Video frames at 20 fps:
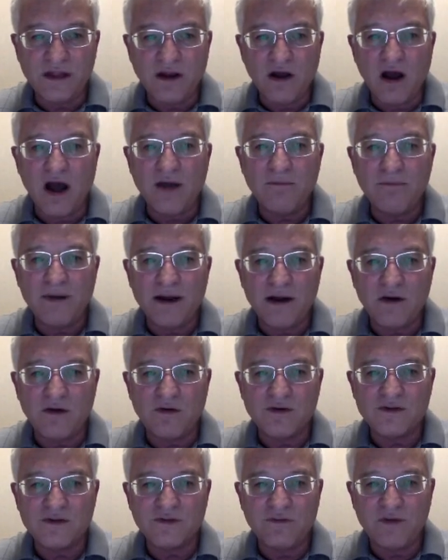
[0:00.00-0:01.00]
odd
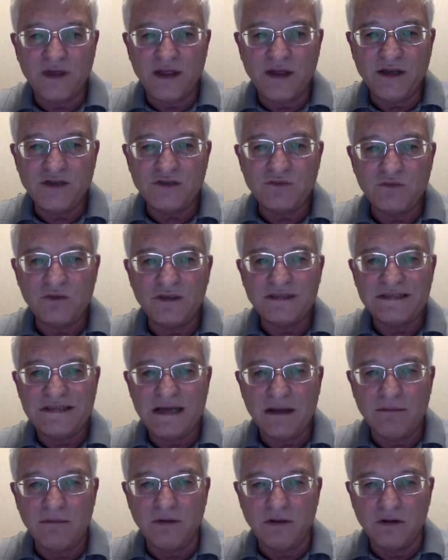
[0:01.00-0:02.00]
powers of h, will
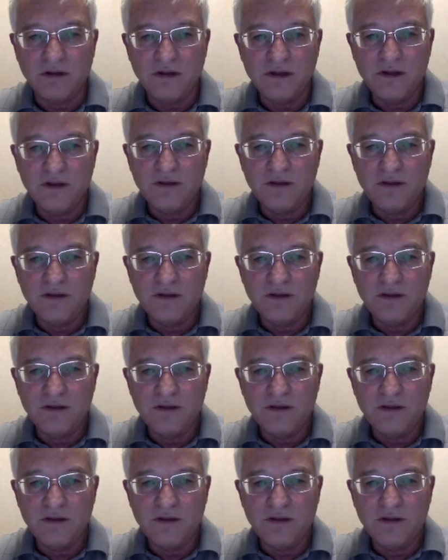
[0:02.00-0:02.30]
double,